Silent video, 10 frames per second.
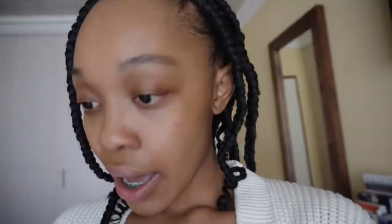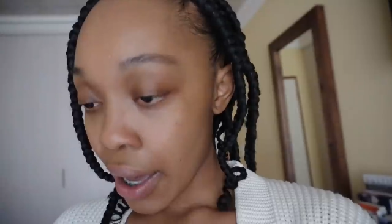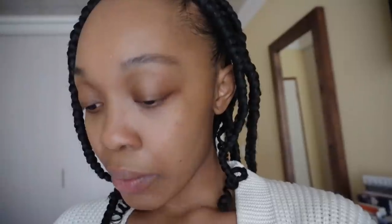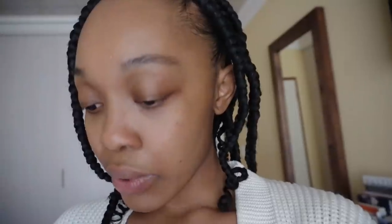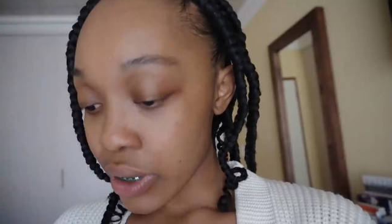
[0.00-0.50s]

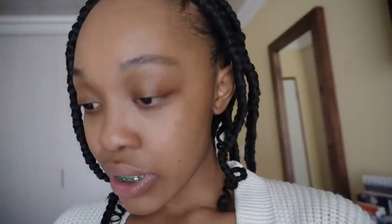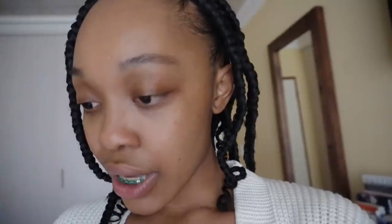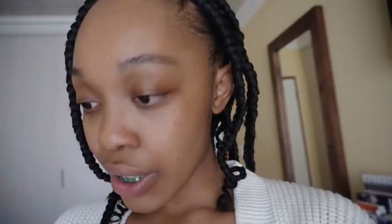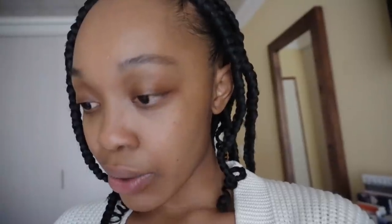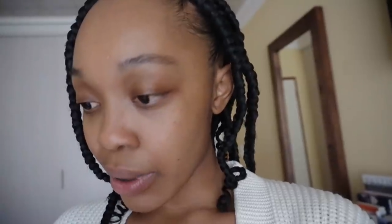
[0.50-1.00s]
I will
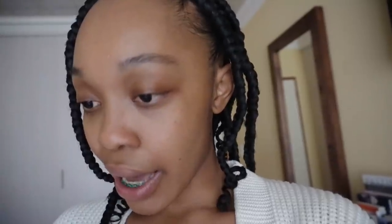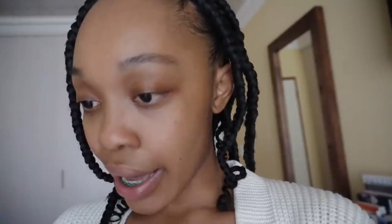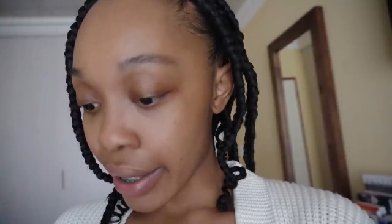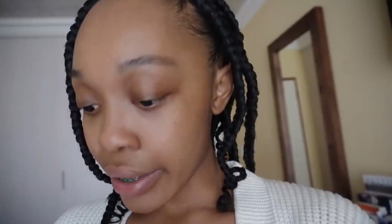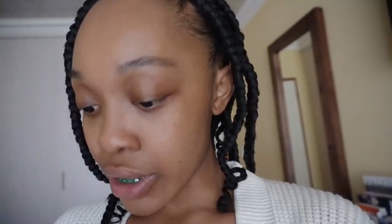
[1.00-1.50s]
take you
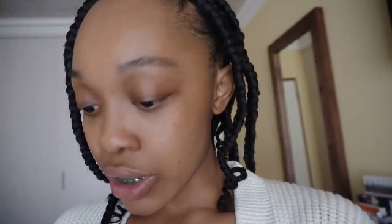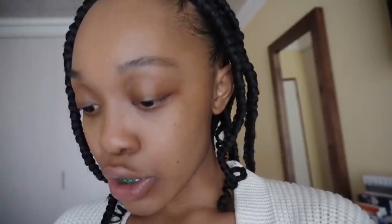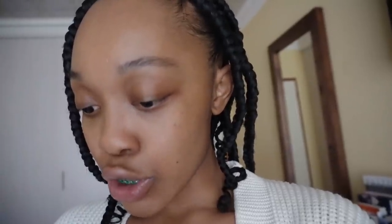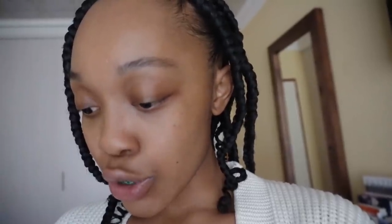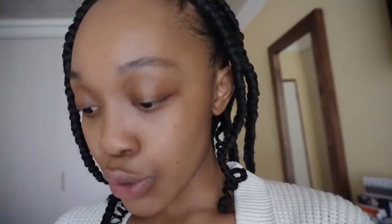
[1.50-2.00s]
guys
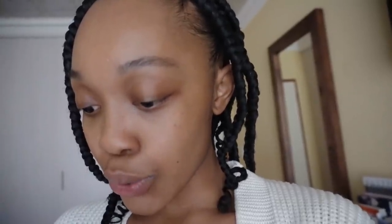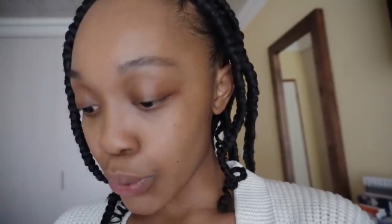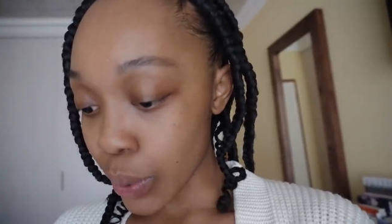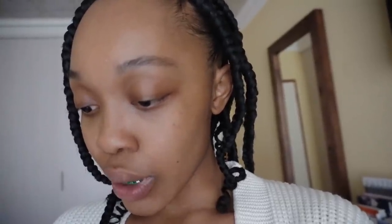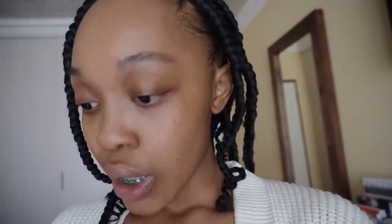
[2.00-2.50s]

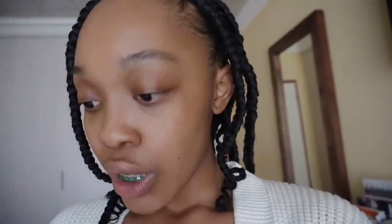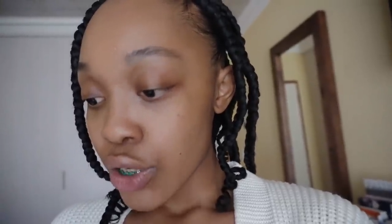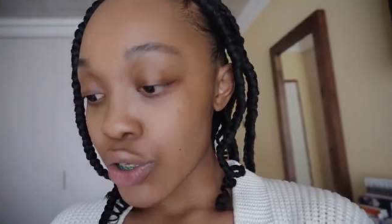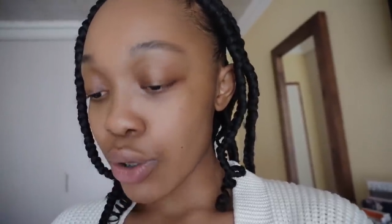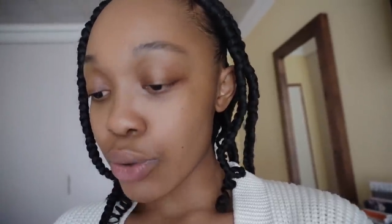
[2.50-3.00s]
to
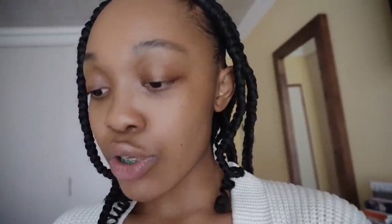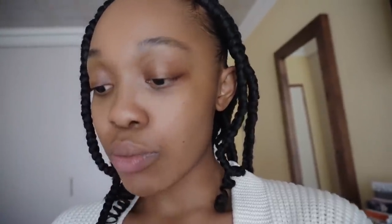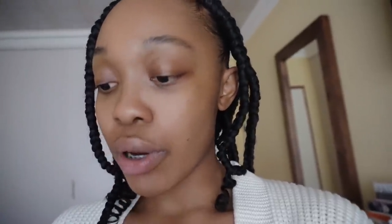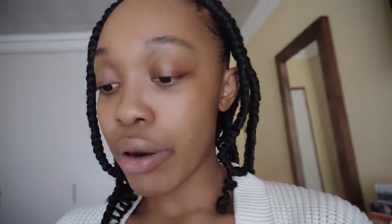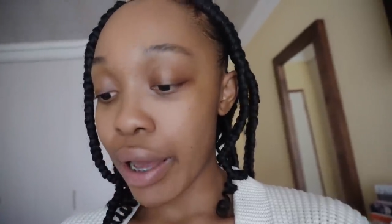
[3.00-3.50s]
so
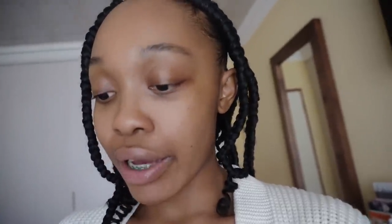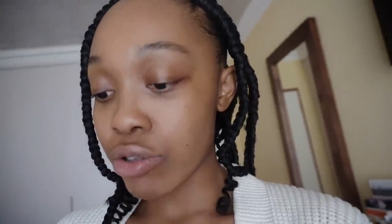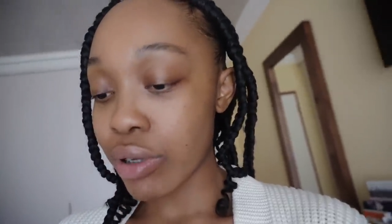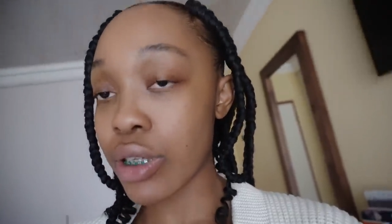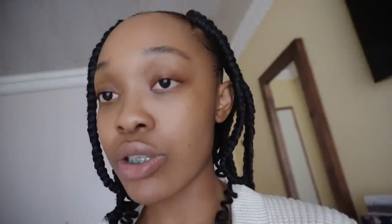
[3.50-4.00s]
tomorrow
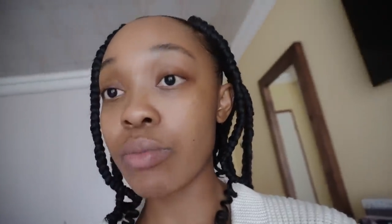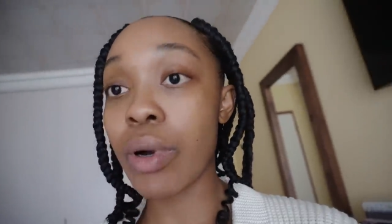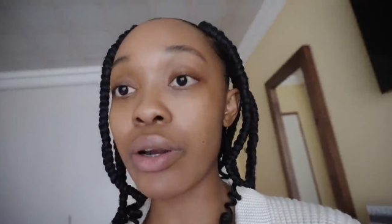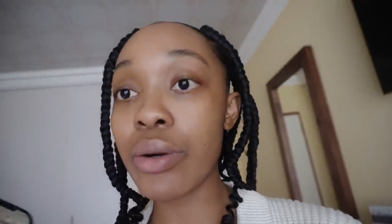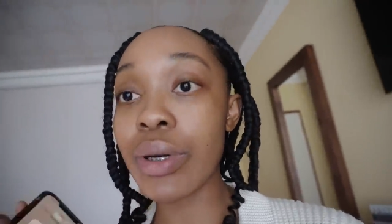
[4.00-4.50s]
actually
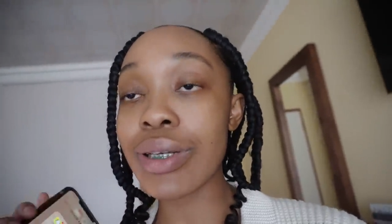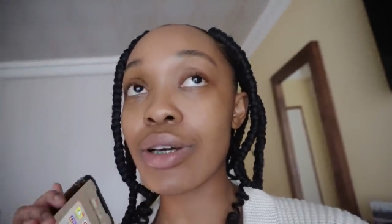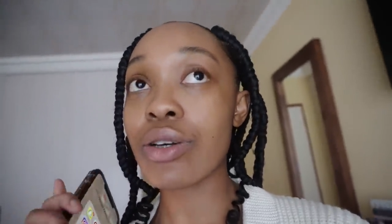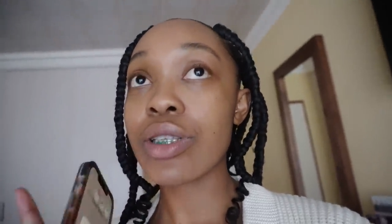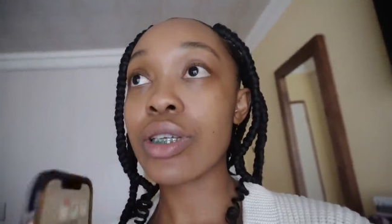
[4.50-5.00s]
tomorrow is
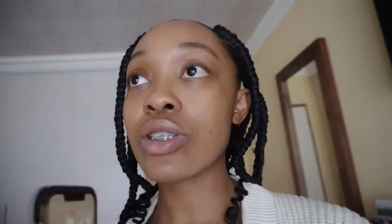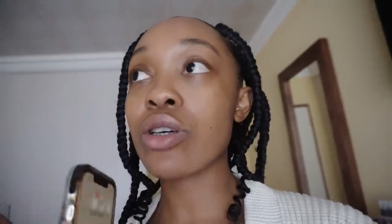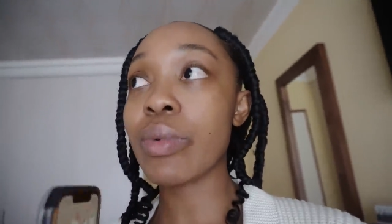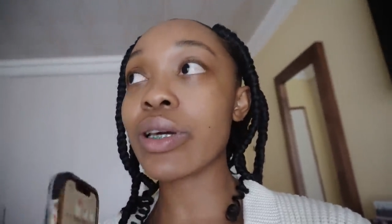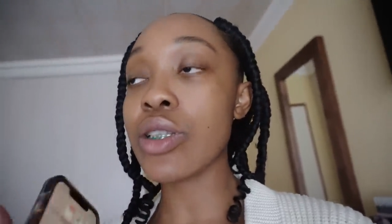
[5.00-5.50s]
a is
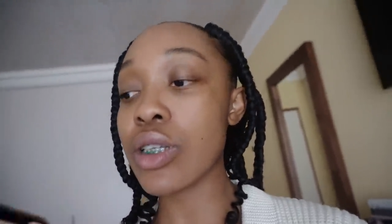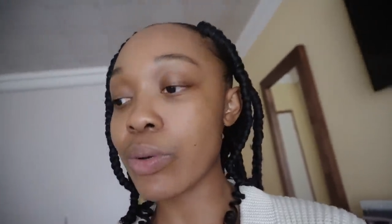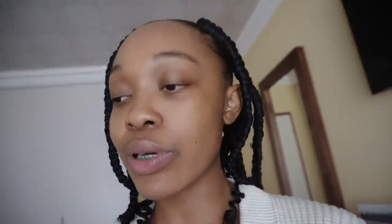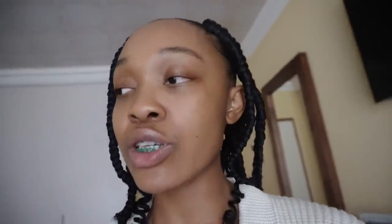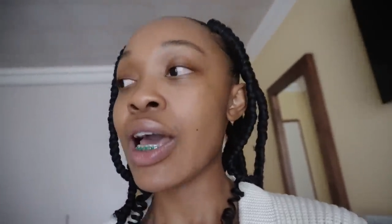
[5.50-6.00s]
going to be a
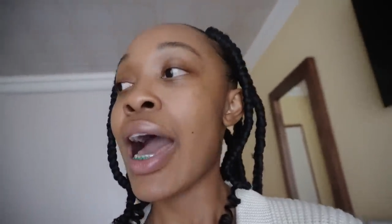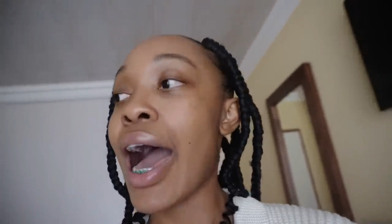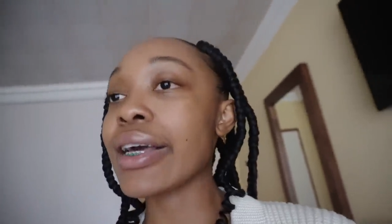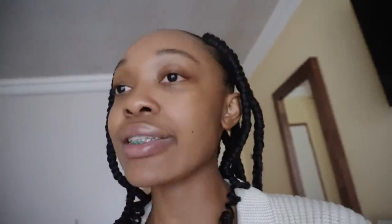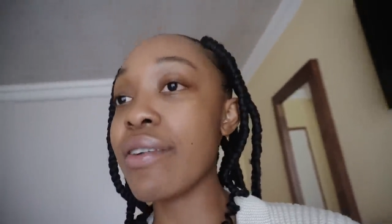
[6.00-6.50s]
continuation
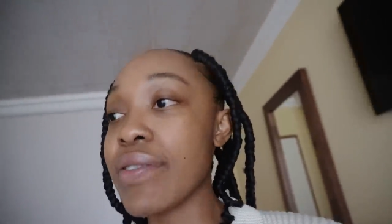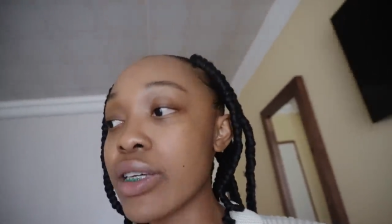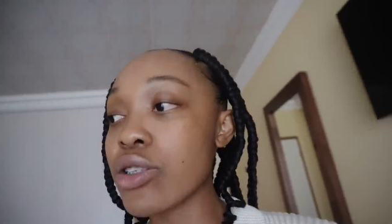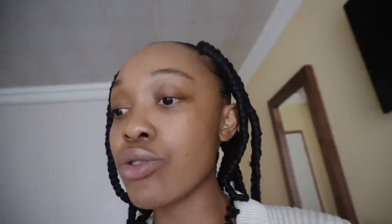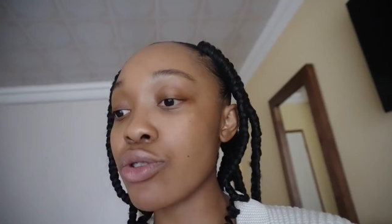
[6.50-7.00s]
I still have
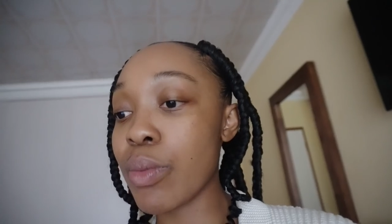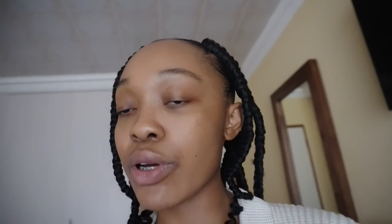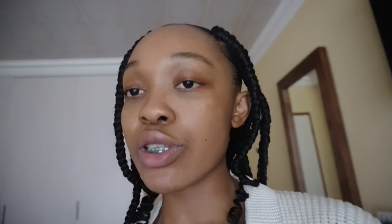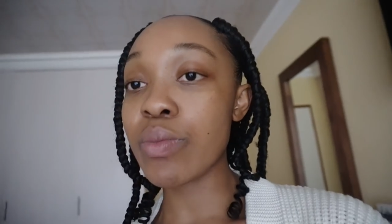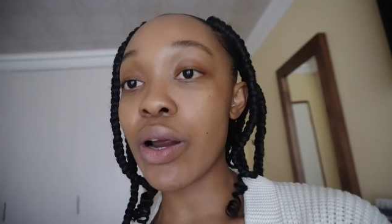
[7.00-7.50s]
things to do
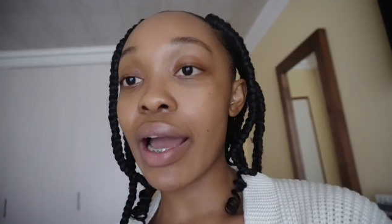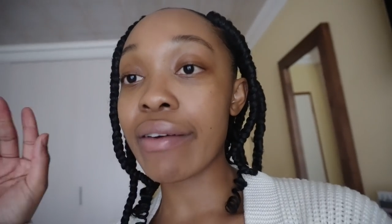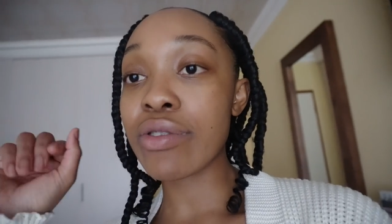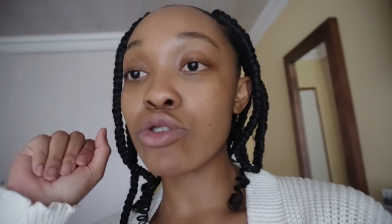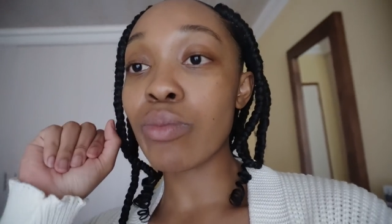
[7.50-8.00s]
tomorrow tomorrow I
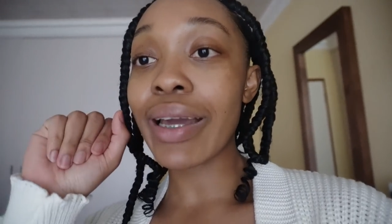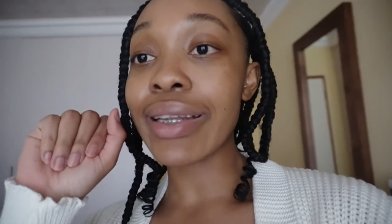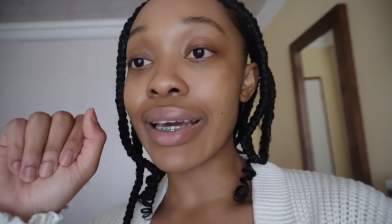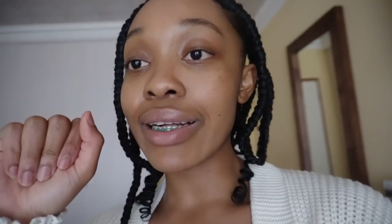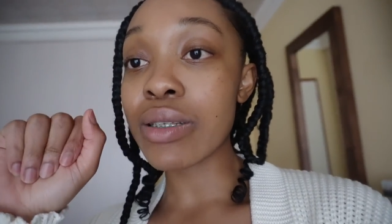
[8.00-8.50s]
have to do my
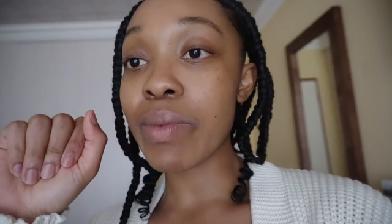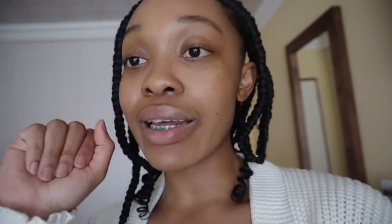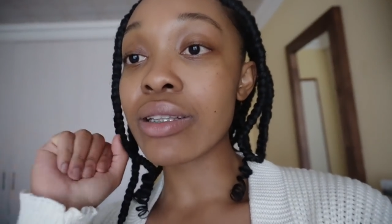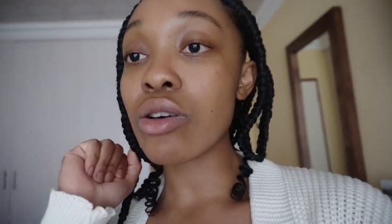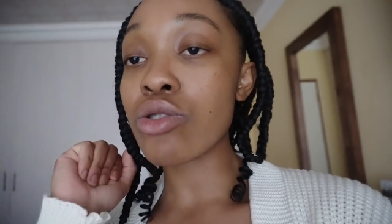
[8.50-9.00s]
nails my
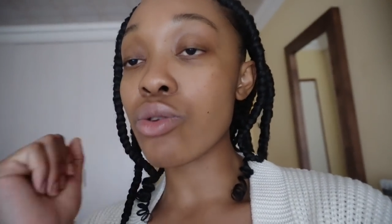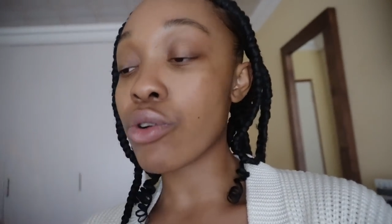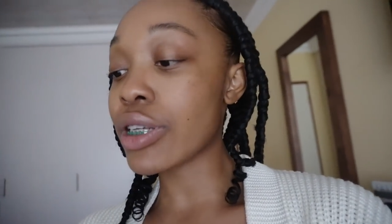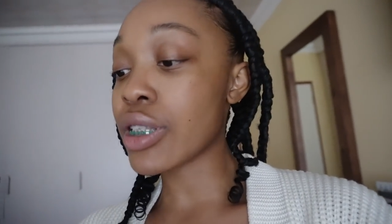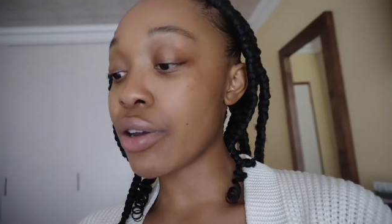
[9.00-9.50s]
nails are so
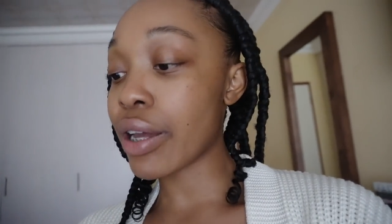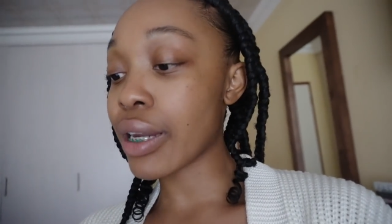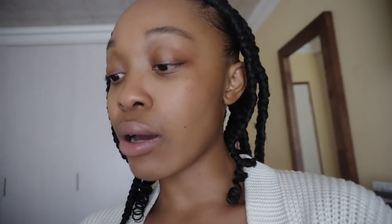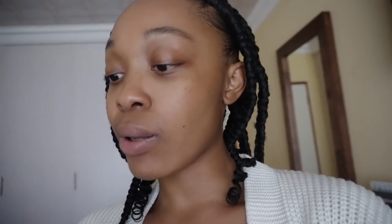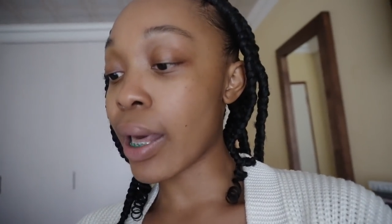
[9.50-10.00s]
crusty right
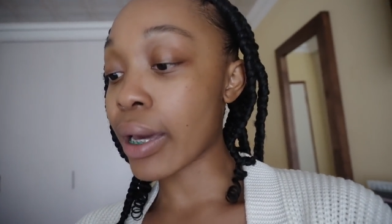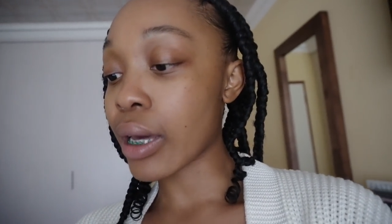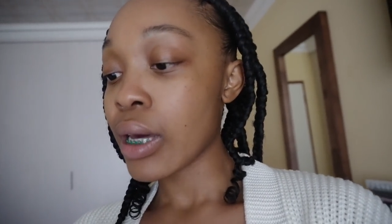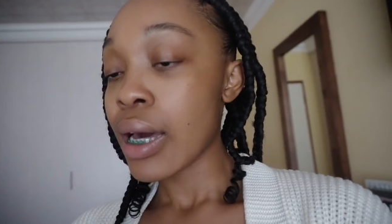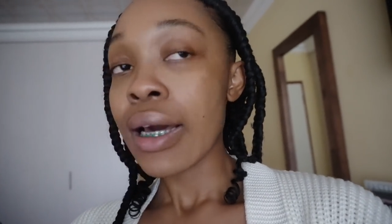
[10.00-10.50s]
now
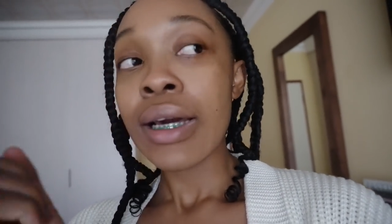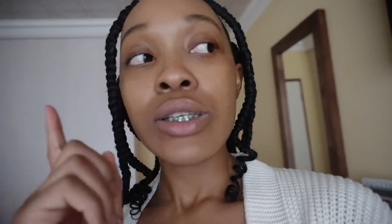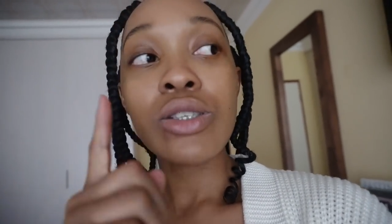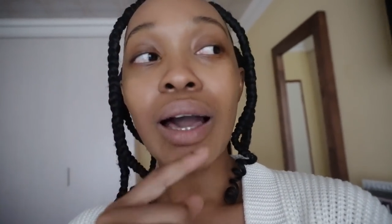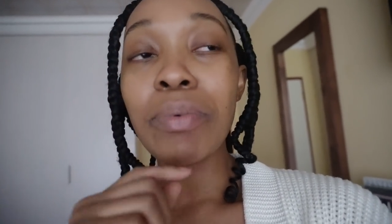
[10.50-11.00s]
like
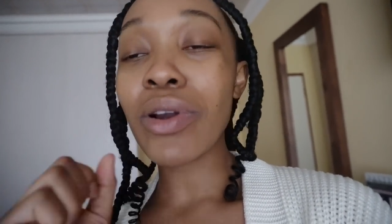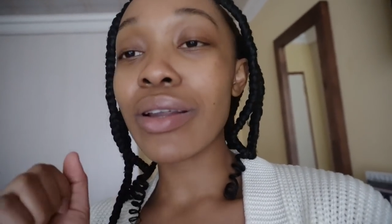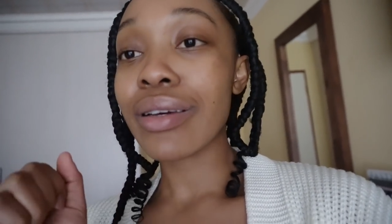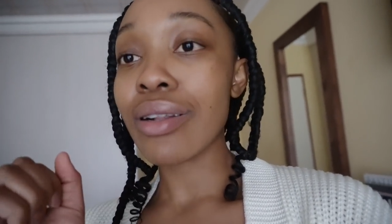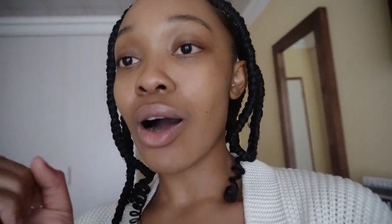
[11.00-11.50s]
so I put
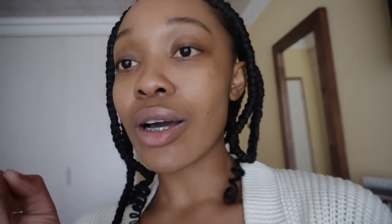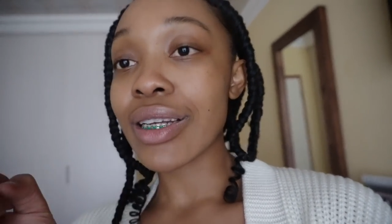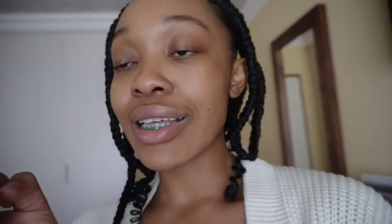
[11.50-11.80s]
on nail hardener